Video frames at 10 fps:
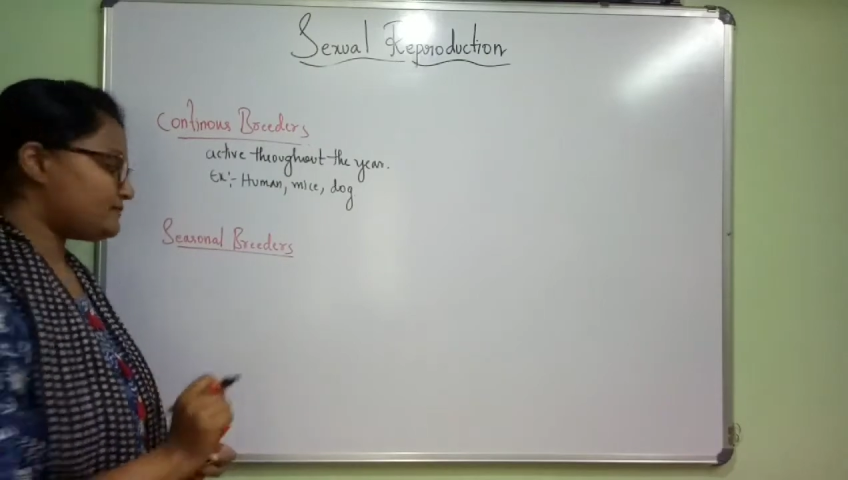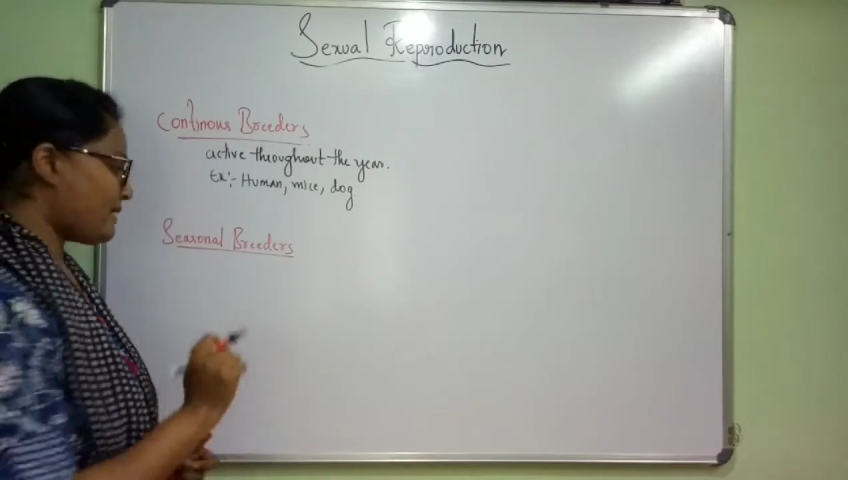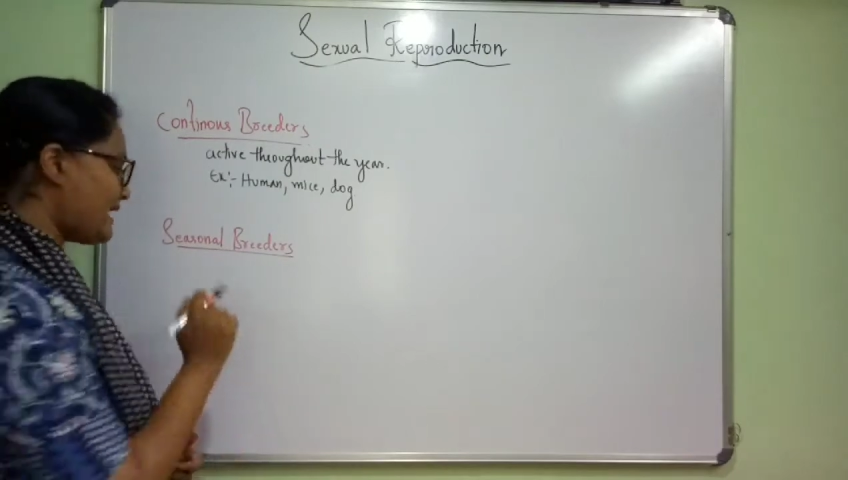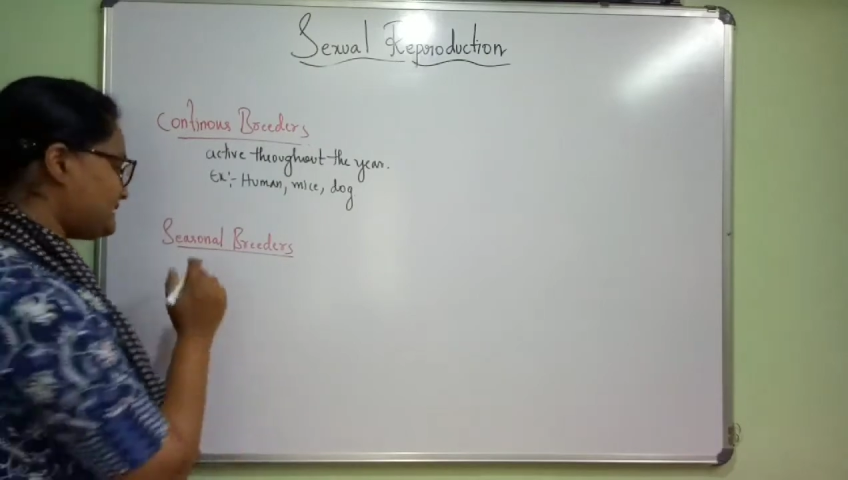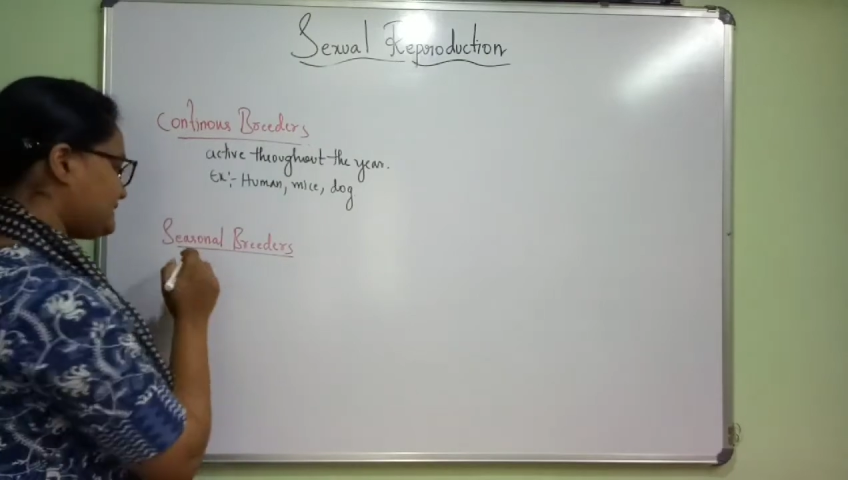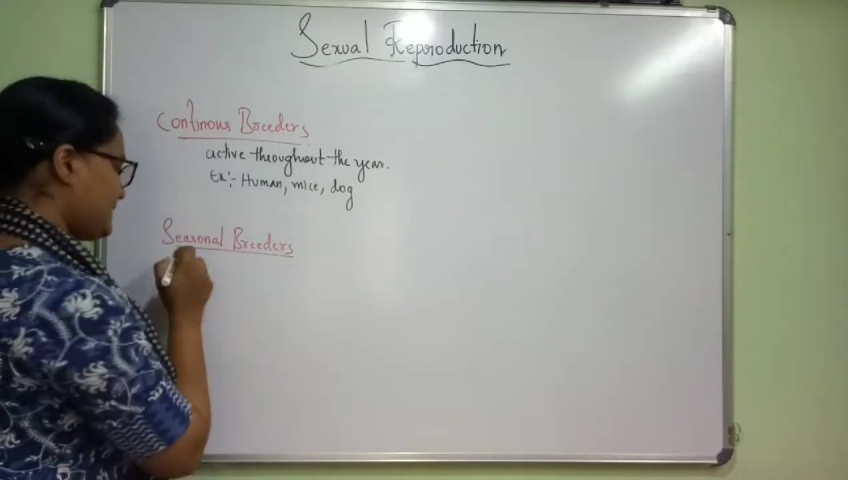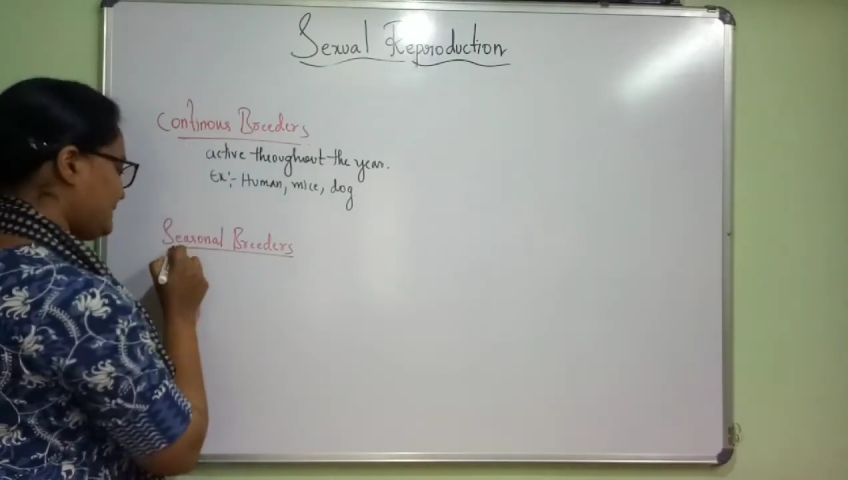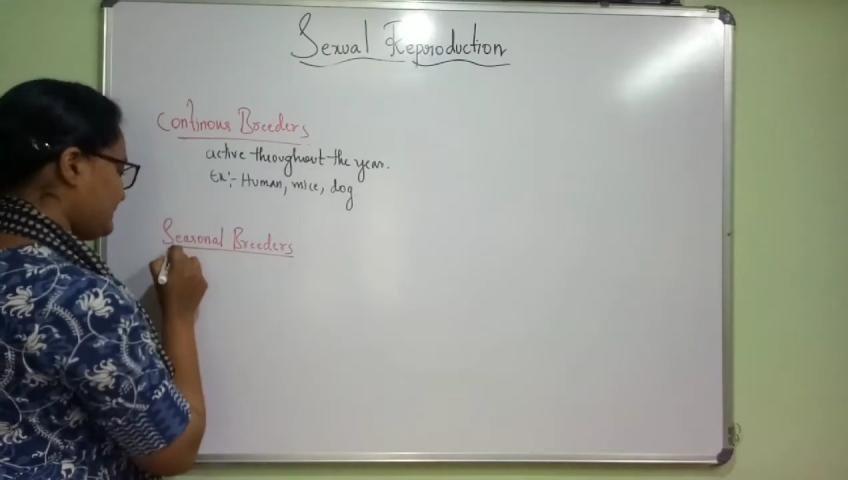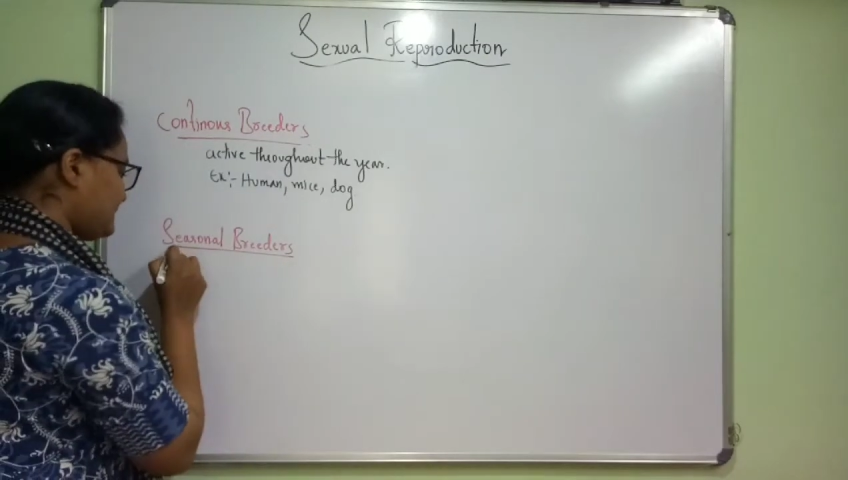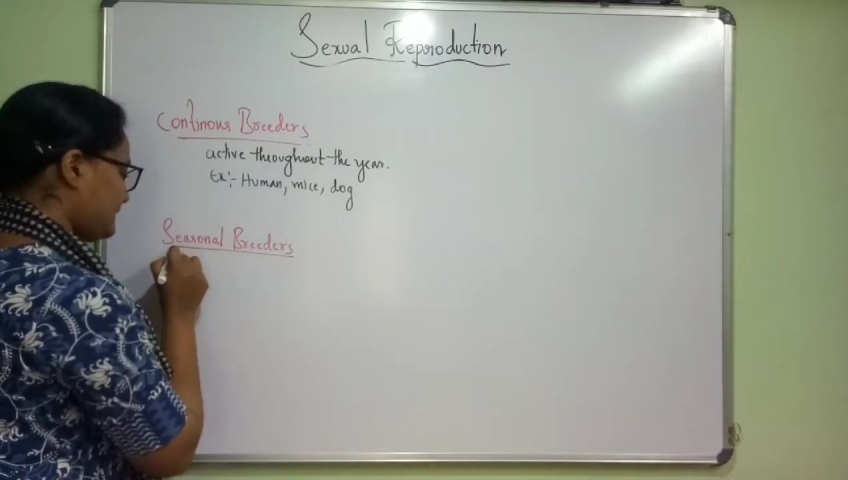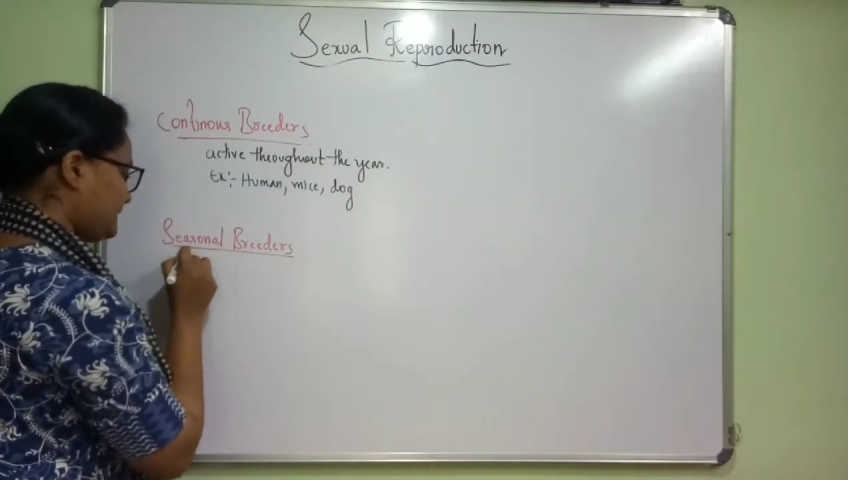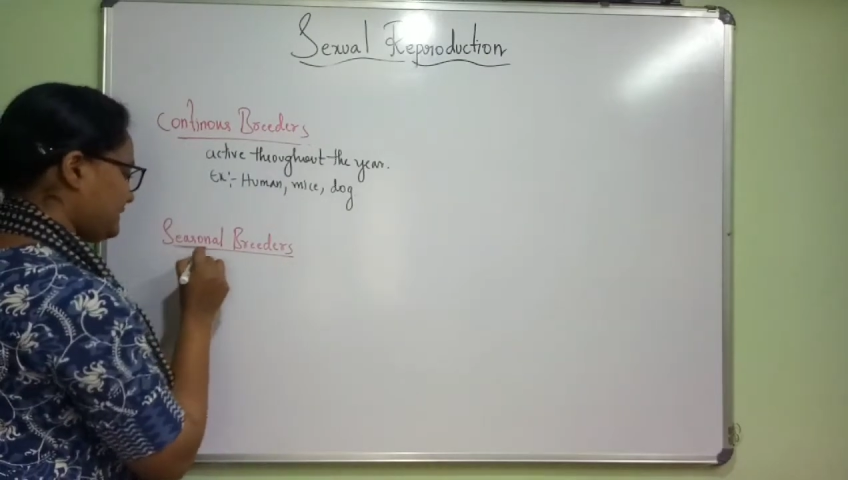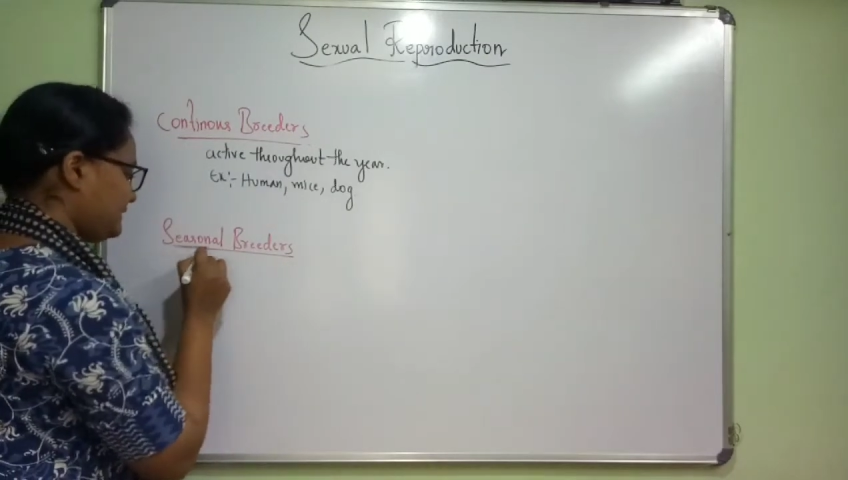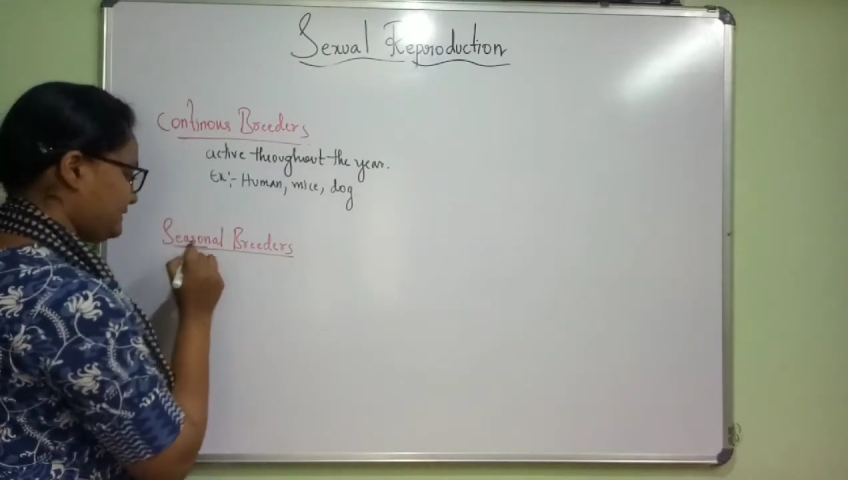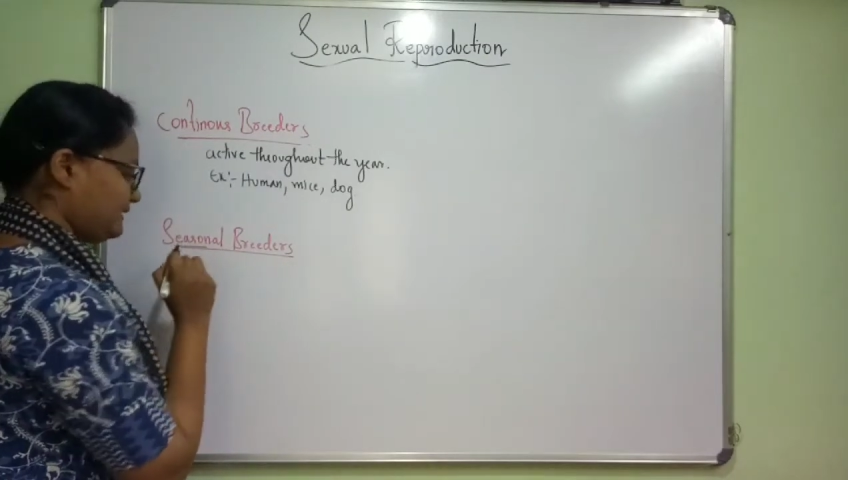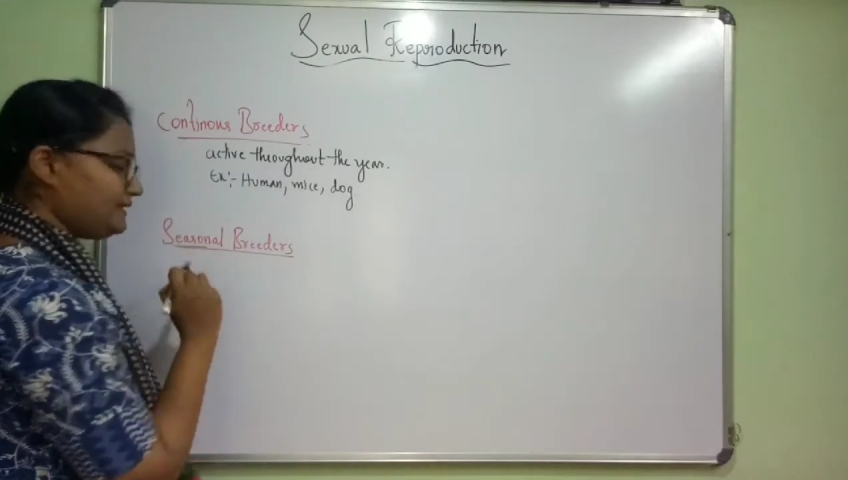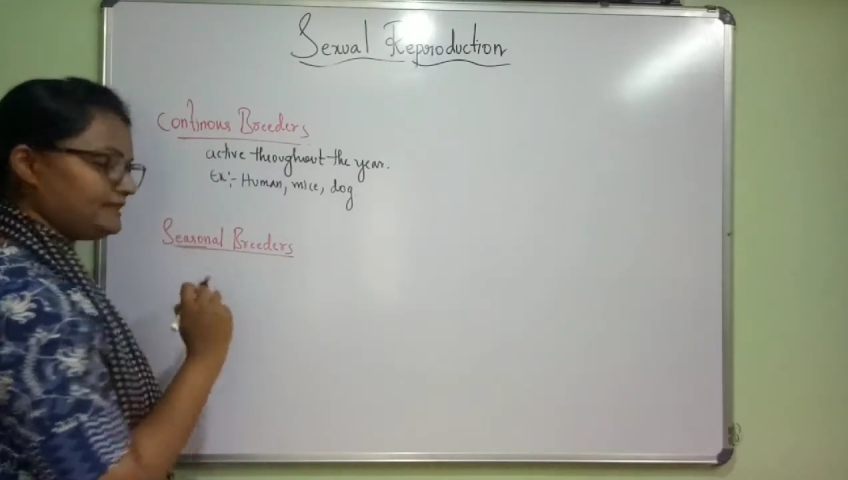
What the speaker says: by the name it